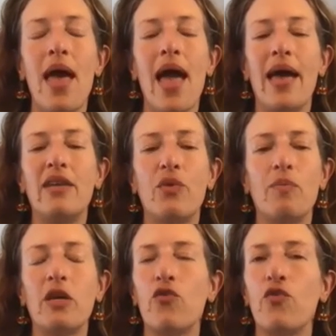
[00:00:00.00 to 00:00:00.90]
And if it would
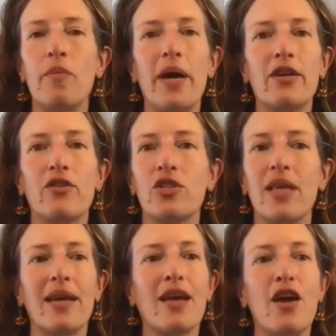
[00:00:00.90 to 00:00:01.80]
make you feel better to
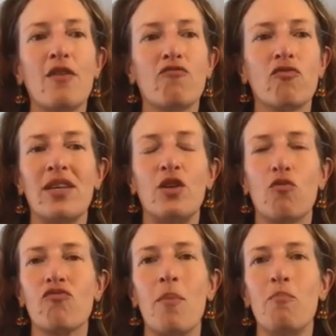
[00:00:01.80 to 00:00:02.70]
like
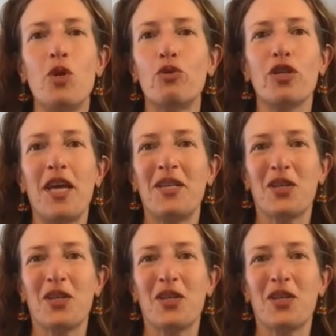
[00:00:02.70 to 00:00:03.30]
mutilate